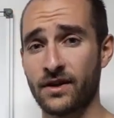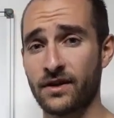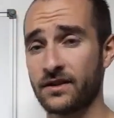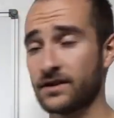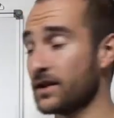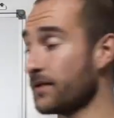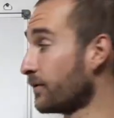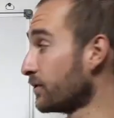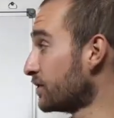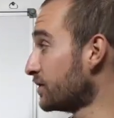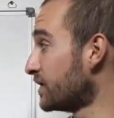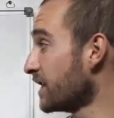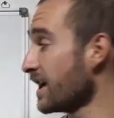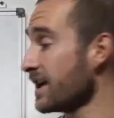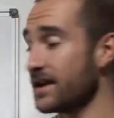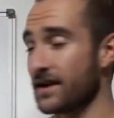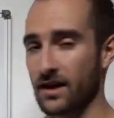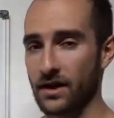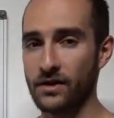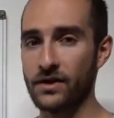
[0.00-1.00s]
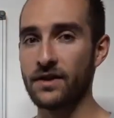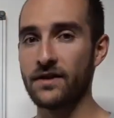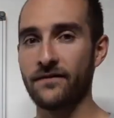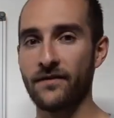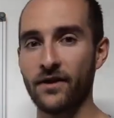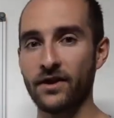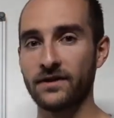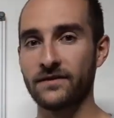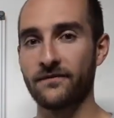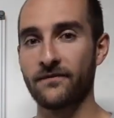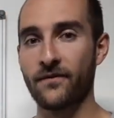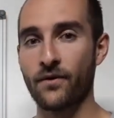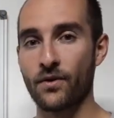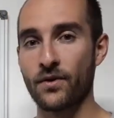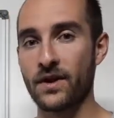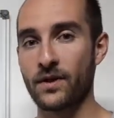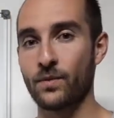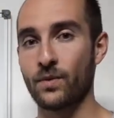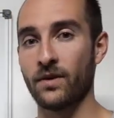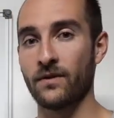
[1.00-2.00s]
So for today, only the first 4
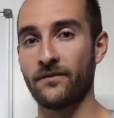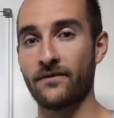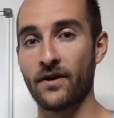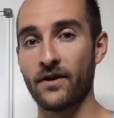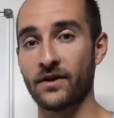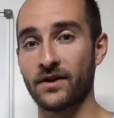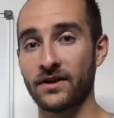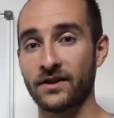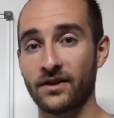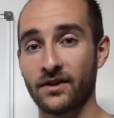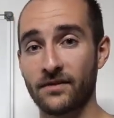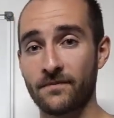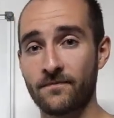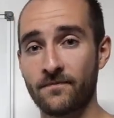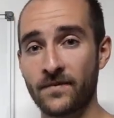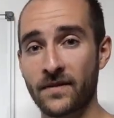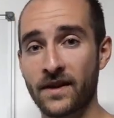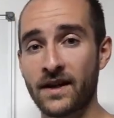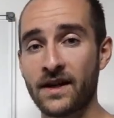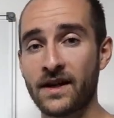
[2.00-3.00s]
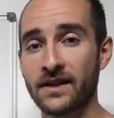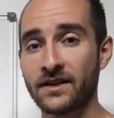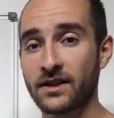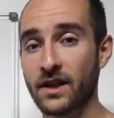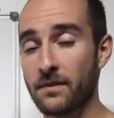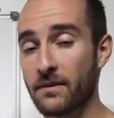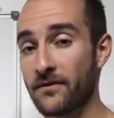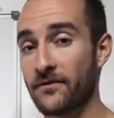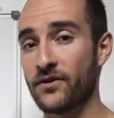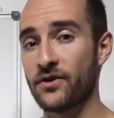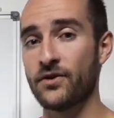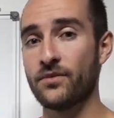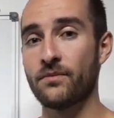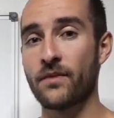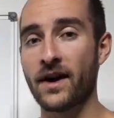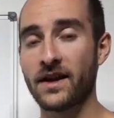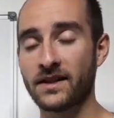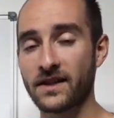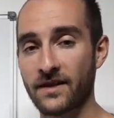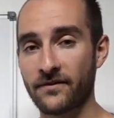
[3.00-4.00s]
that we'll focus on. Some of you
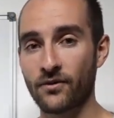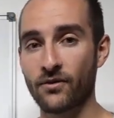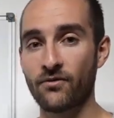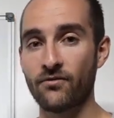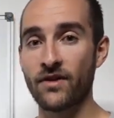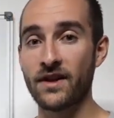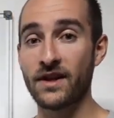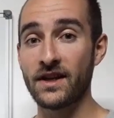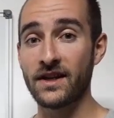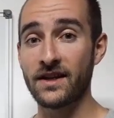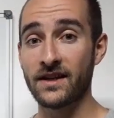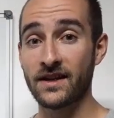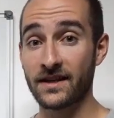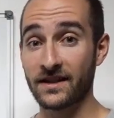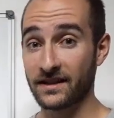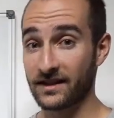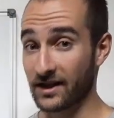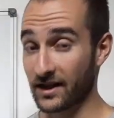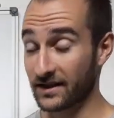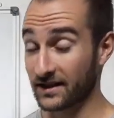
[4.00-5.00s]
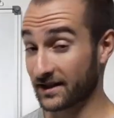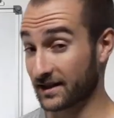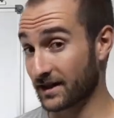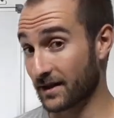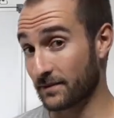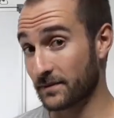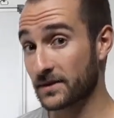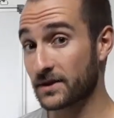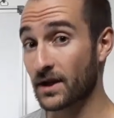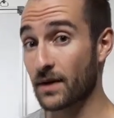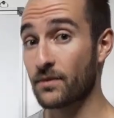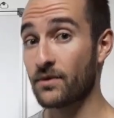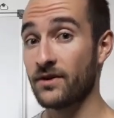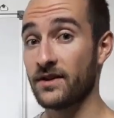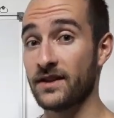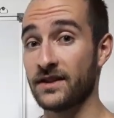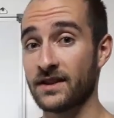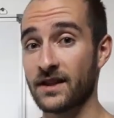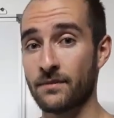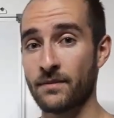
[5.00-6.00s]
might have already done some
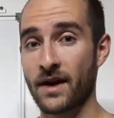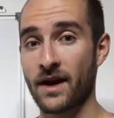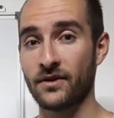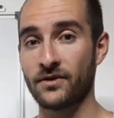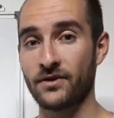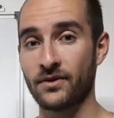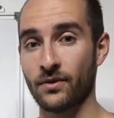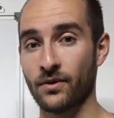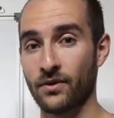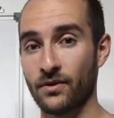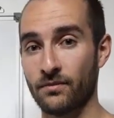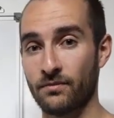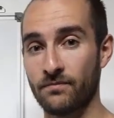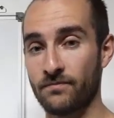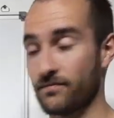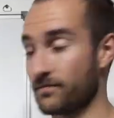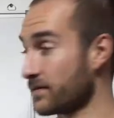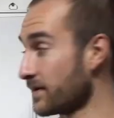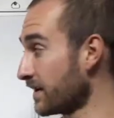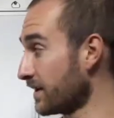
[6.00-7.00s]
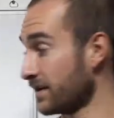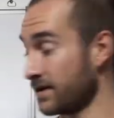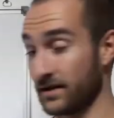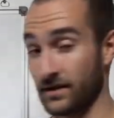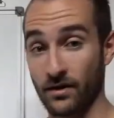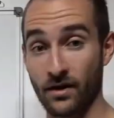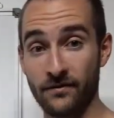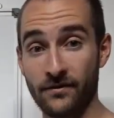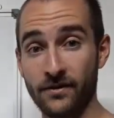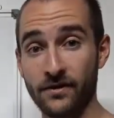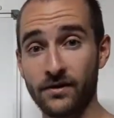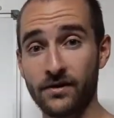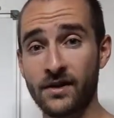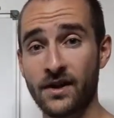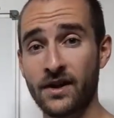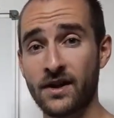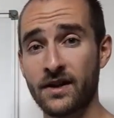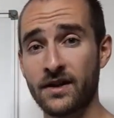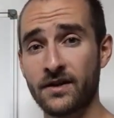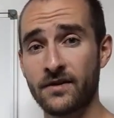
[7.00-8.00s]
summaries about your novel,
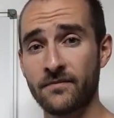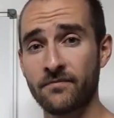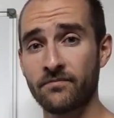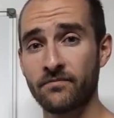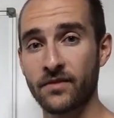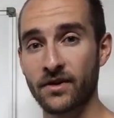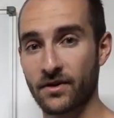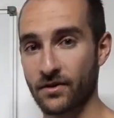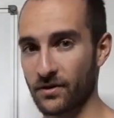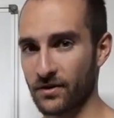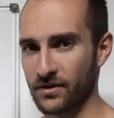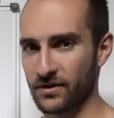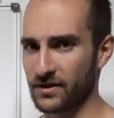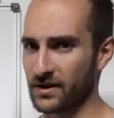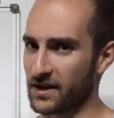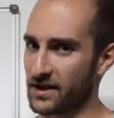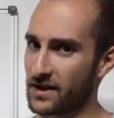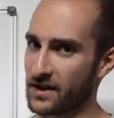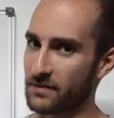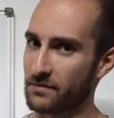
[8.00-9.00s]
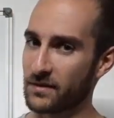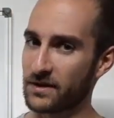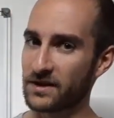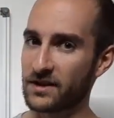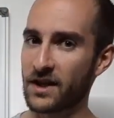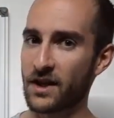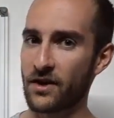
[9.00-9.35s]
because I think Mrs.